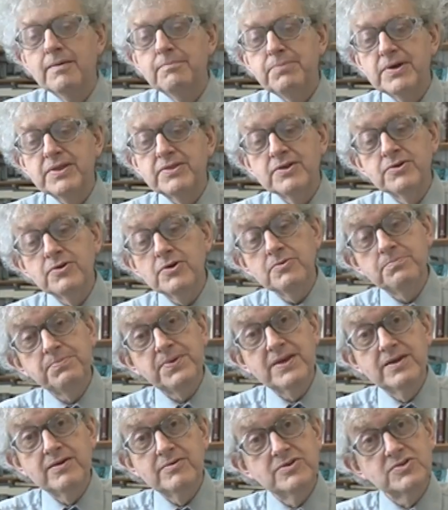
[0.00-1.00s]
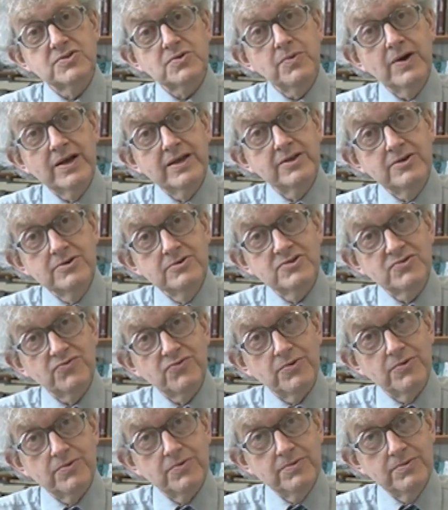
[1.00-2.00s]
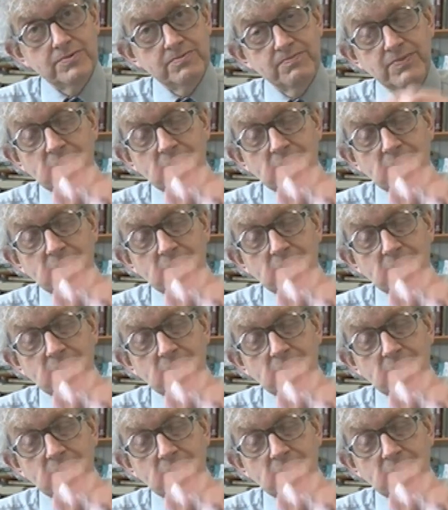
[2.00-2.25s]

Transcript: But the knob here is quite useful